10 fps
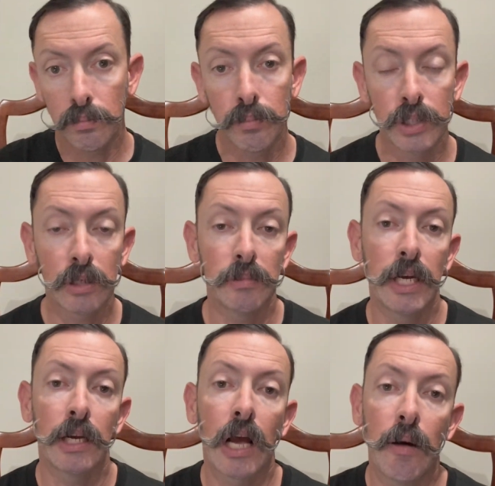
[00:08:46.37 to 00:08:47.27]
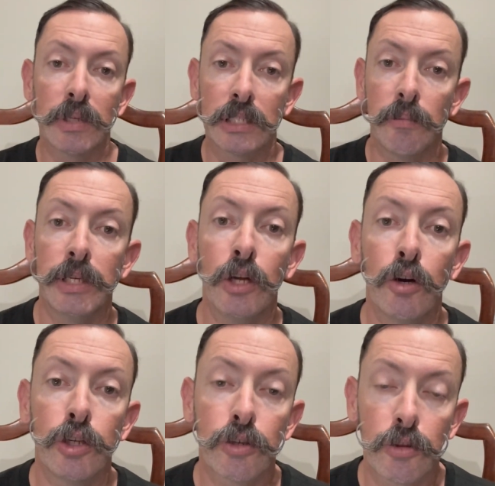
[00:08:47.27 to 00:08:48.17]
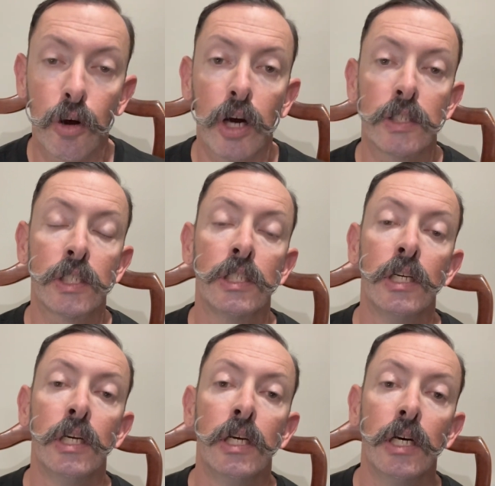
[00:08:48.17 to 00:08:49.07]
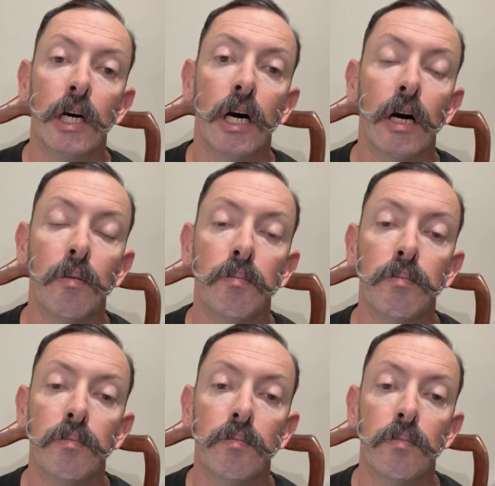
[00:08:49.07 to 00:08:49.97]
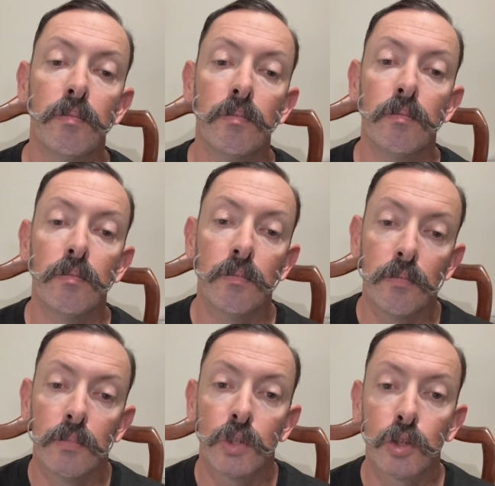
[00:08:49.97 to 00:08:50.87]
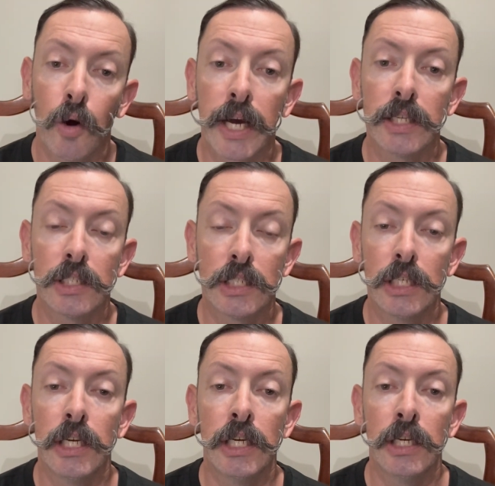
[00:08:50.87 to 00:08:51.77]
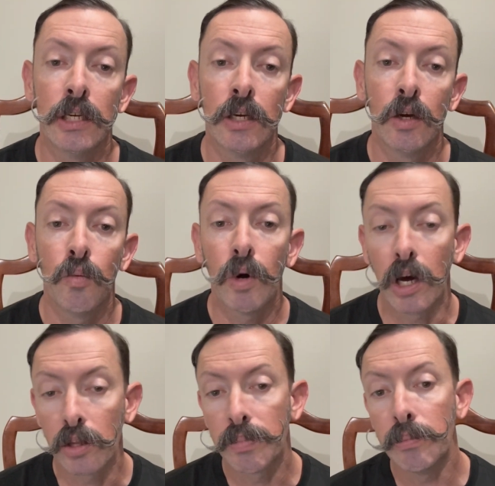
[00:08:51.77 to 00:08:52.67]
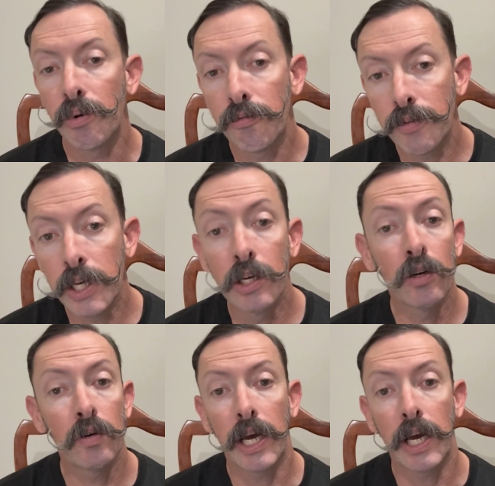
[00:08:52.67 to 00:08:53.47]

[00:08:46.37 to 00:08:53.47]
put something down in the comments. Let me know your thoughts, so I can see what other people feel.